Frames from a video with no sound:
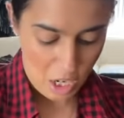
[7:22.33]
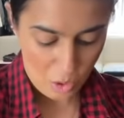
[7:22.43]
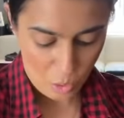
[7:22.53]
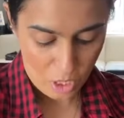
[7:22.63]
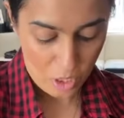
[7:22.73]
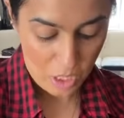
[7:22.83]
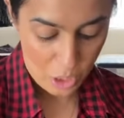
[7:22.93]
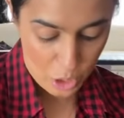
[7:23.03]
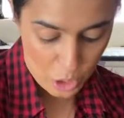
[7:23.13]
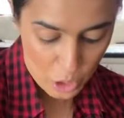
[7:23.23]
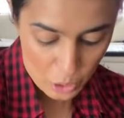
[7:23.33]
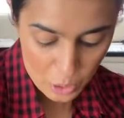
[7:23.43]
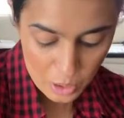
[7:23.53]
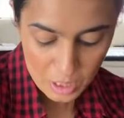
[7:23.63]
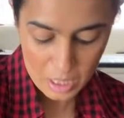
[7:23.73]
what you need to do
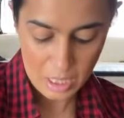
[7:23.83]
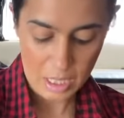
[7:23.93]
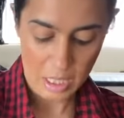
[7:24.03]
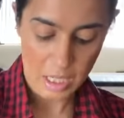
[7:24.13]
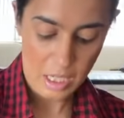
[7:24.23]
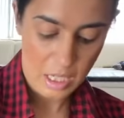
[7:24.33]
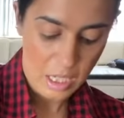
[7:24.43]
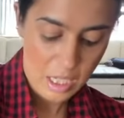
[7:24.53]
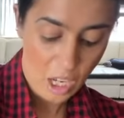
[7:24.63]
is,